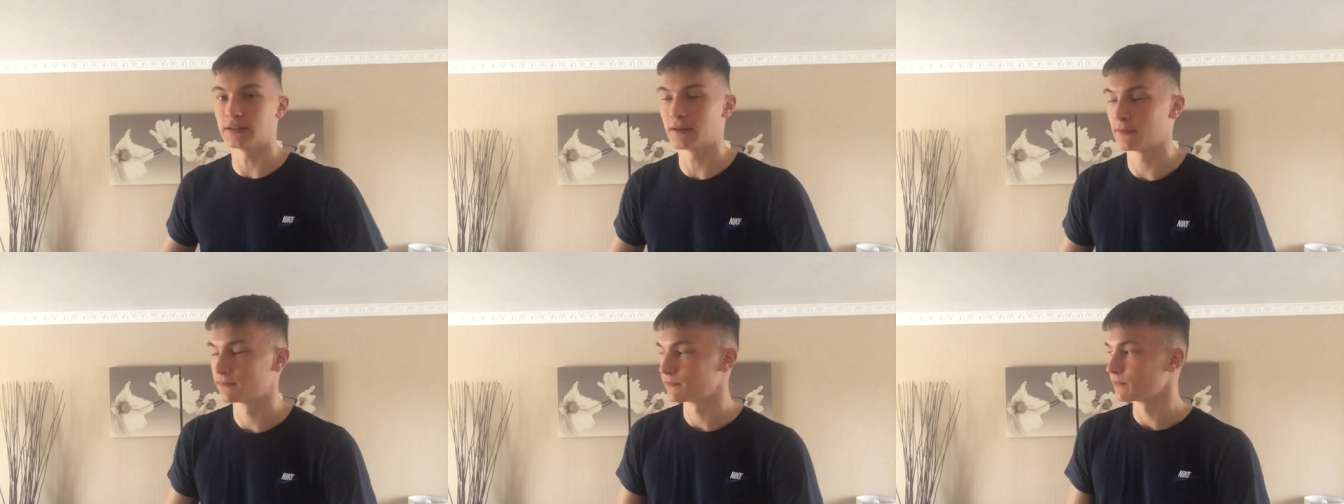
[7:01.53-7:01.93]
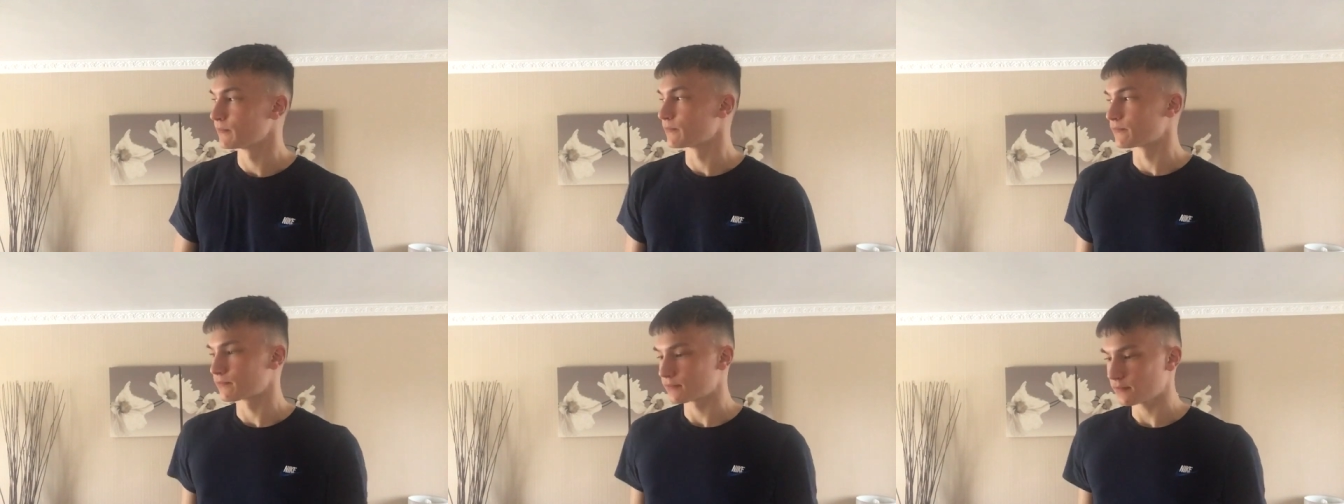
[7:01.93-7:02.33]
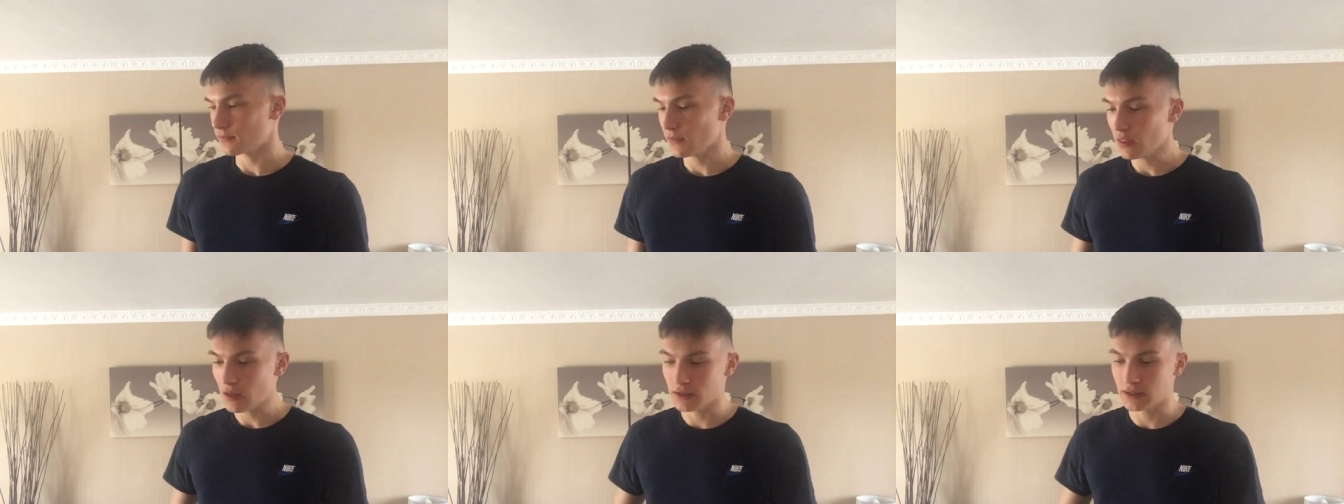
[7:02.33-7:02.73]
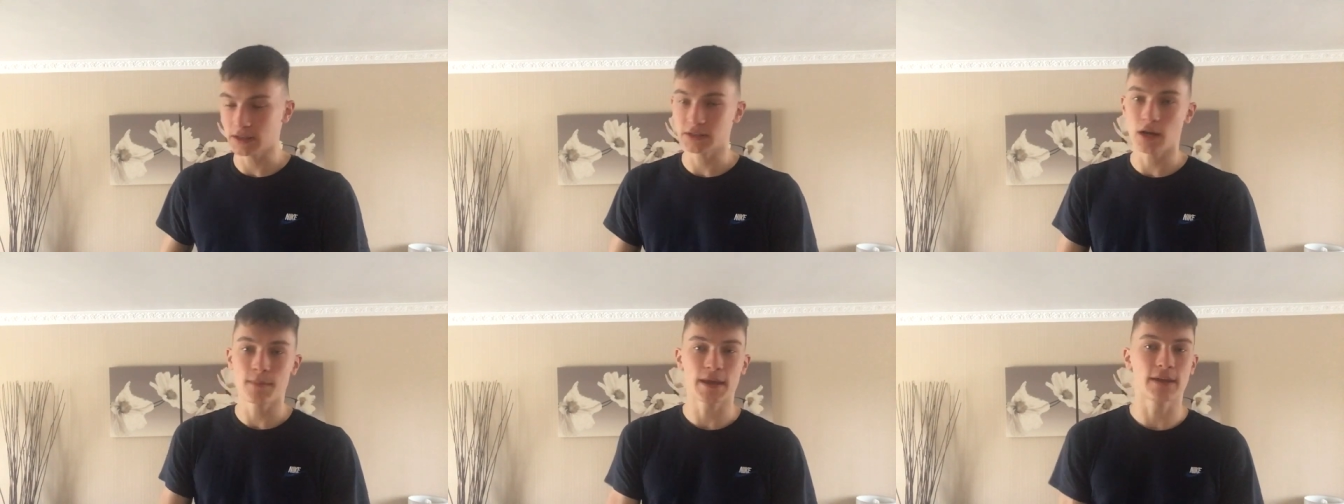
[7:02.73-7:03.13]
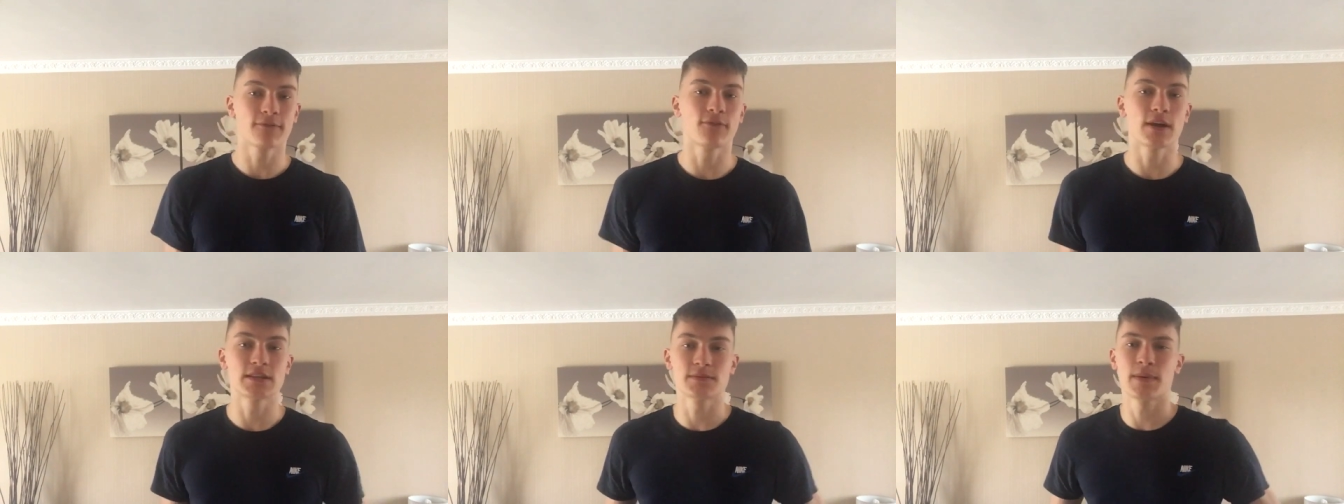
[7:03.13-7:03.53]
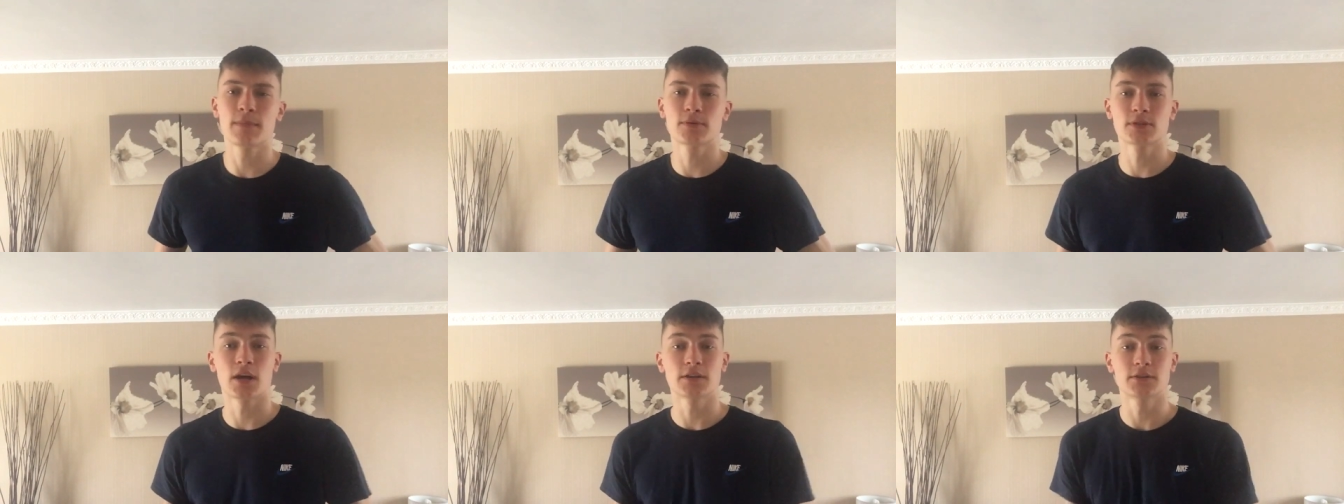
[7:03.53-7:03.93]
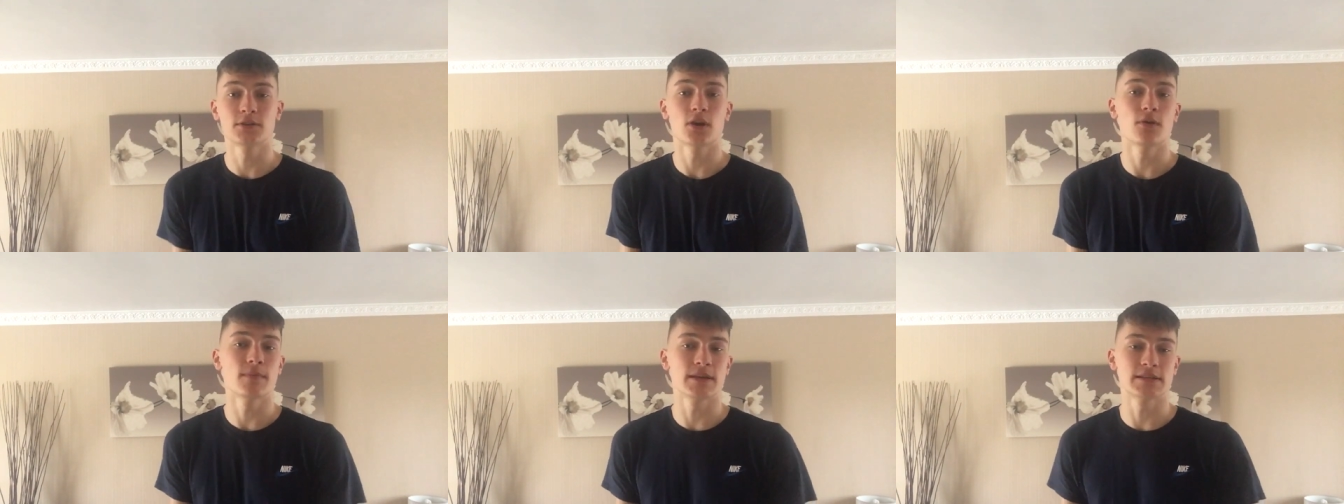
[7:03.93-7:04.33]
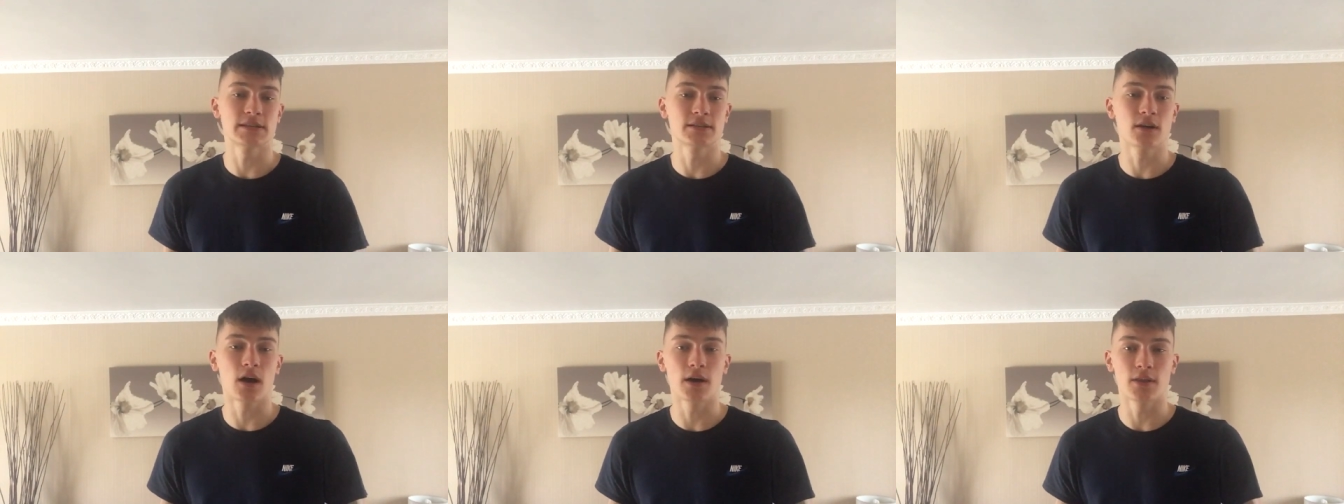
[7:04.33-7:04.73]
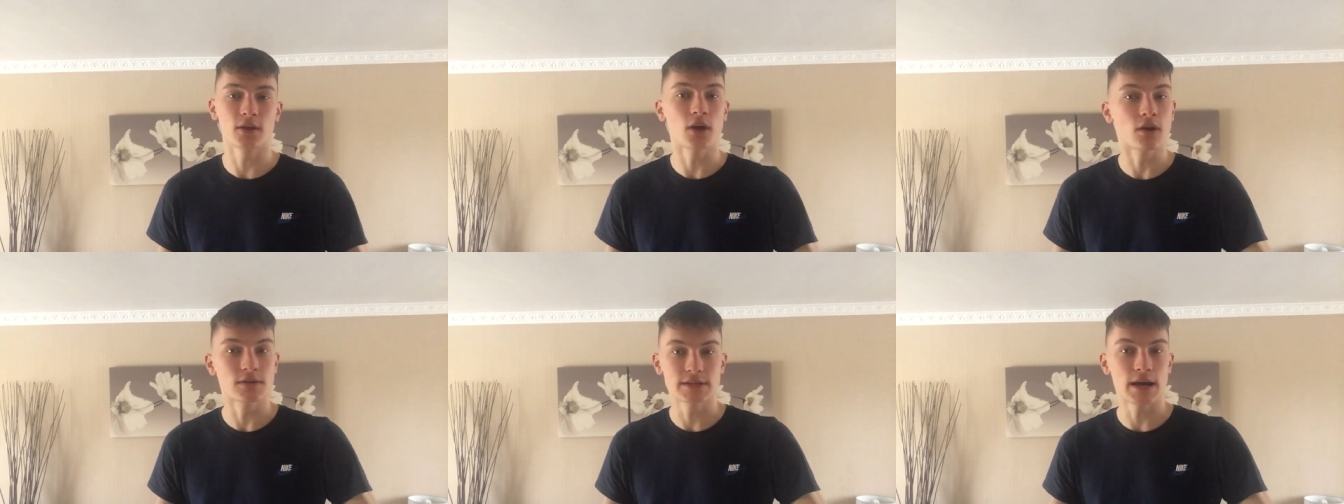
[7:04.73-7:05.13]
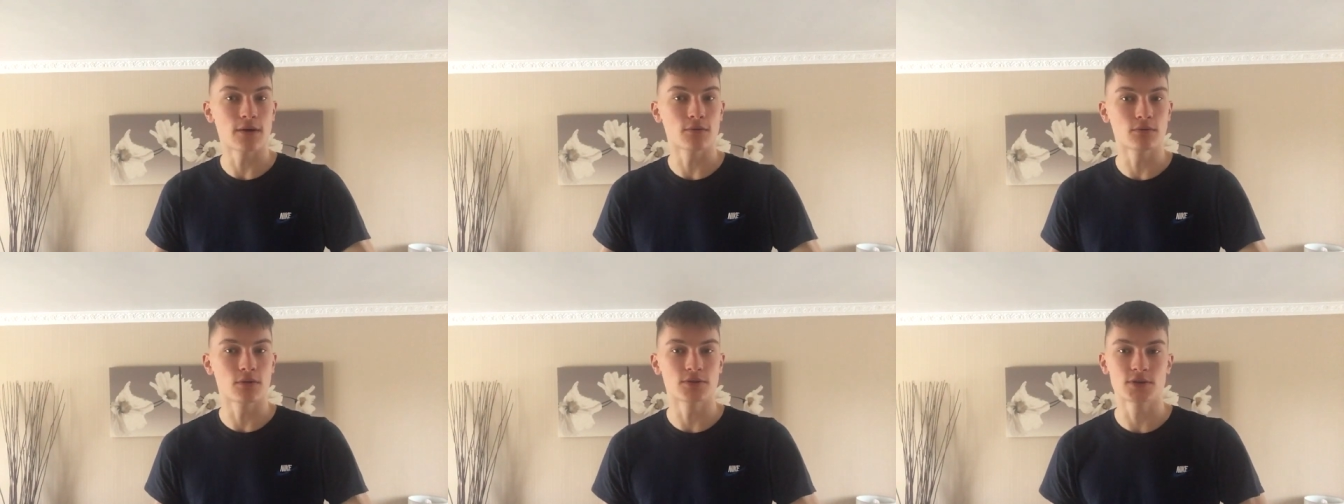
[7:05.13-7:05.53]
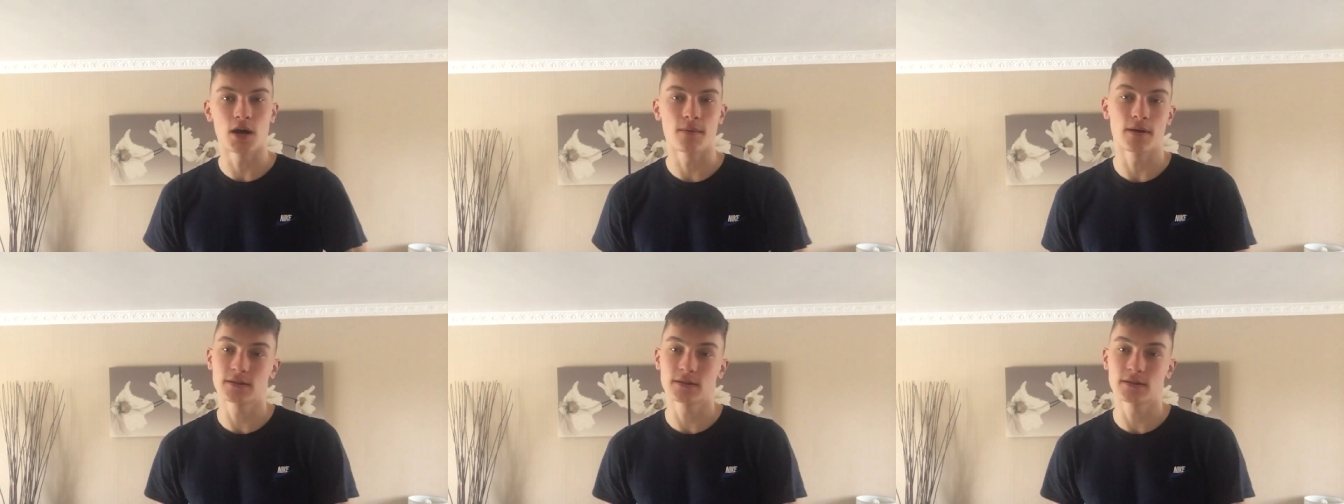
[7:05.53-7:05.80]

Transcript: and then I started making friends, and people started to know me as this guy that goes out all the time.